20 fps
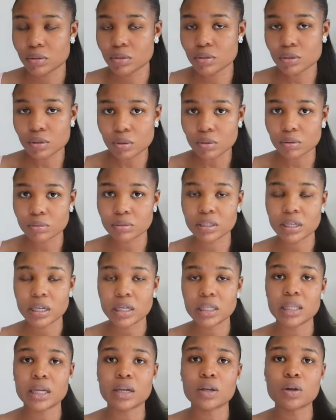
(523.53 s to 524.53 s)
No,
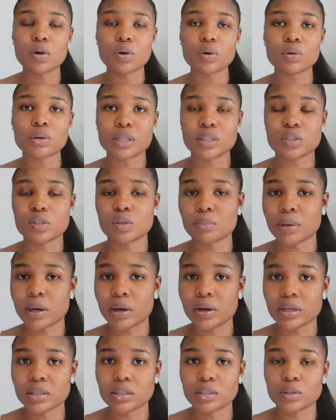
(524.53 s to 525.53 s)
they, they go into
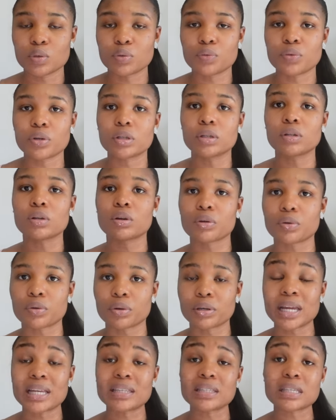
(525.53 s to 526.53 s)
marriage, you know, for the long
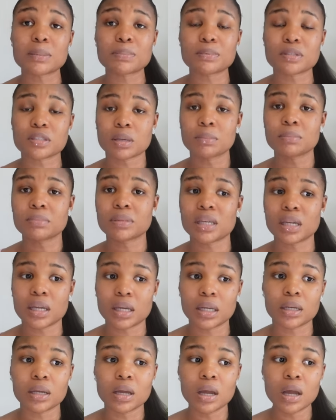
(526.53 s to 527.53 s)
run, except
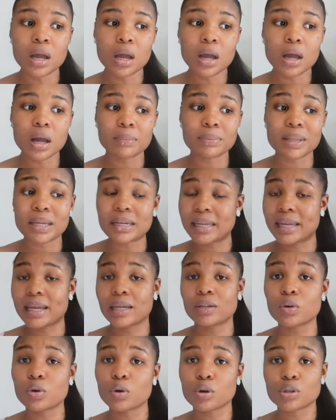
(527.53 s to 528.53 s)
something um, that they
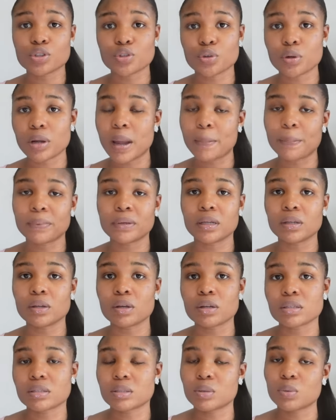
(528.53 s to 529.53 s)
cannot control happen
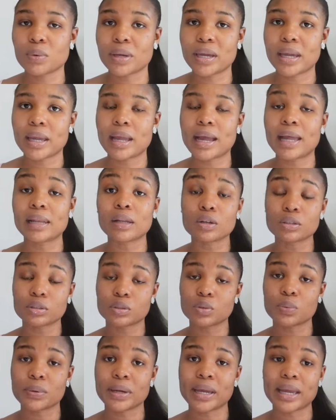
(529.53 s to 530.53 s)
along the way, along
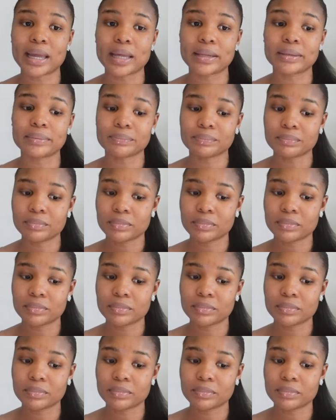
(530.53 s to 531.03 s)
the way, and